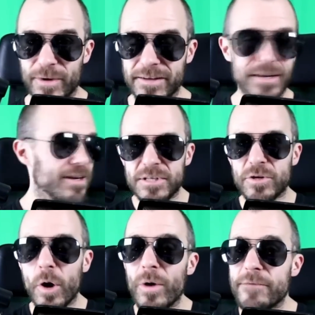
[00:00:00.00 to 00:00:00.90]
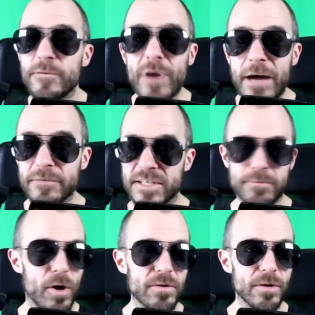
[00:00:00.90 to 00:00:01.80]
Well, you know, if you have this
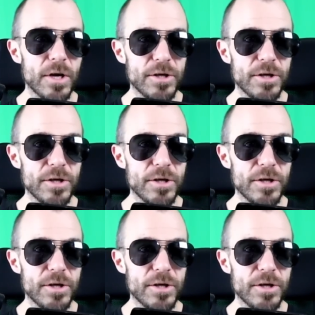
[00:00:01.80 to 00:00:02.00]
model,